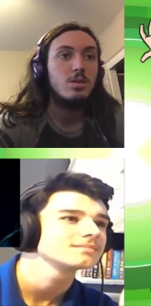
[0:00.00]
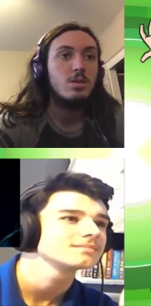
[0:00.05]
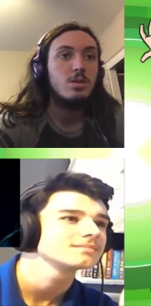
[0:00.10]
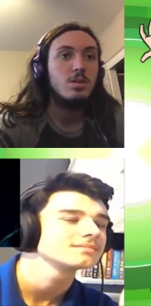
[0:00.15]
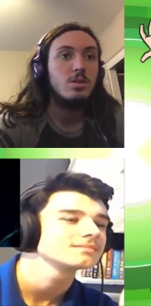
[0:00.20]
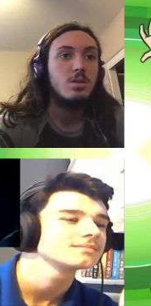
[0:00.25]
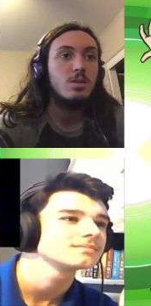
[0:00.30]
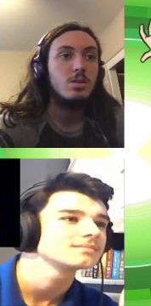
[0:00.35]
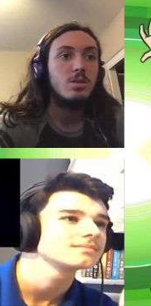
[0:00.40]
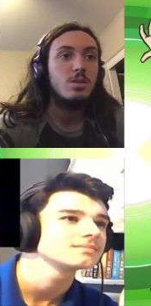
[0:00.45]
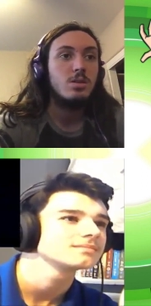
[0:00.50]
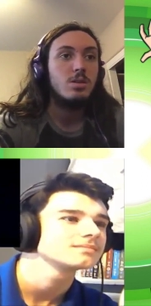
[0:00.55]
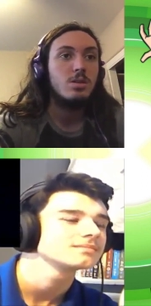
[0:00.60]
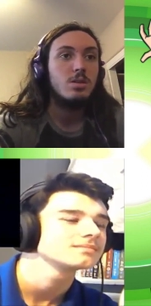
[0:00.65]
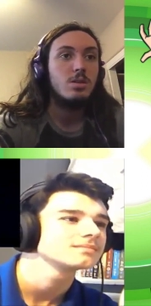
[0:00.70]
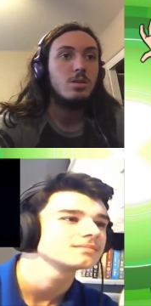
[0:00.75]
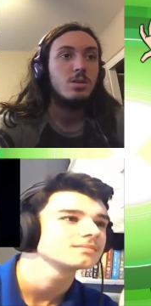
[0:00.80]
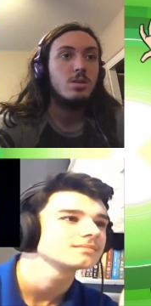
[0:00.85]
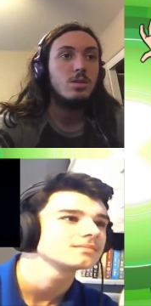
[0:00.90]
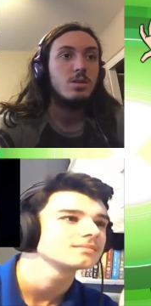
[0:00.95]

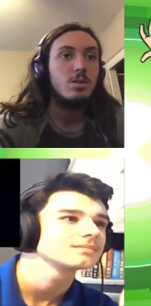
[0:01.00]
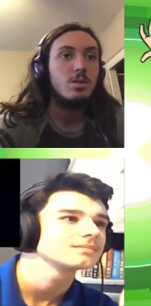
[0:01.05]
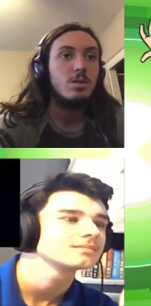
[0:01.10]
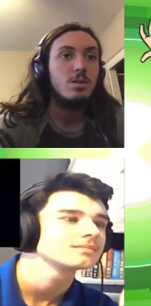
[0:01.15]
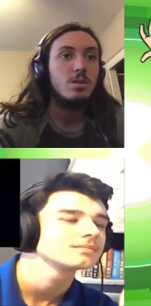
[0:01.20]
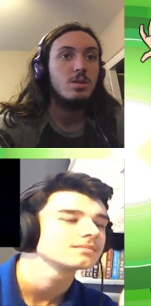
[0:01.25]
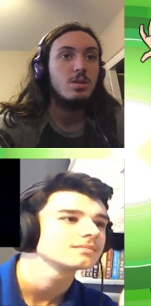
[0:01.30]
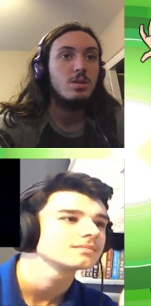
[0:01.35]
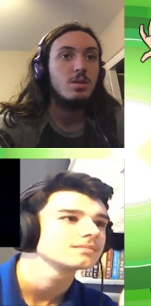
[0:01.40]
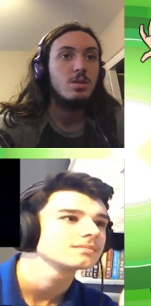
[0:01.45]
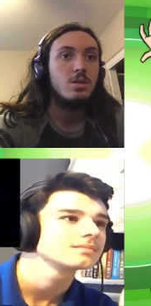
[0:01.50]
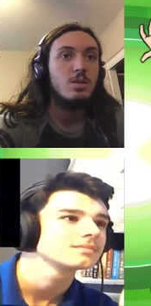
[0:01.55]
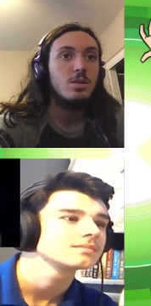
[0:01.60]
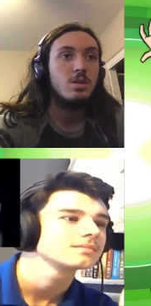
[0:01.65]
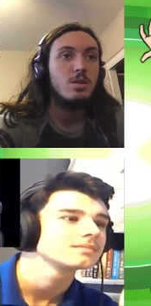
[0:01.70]
Nobody speaks.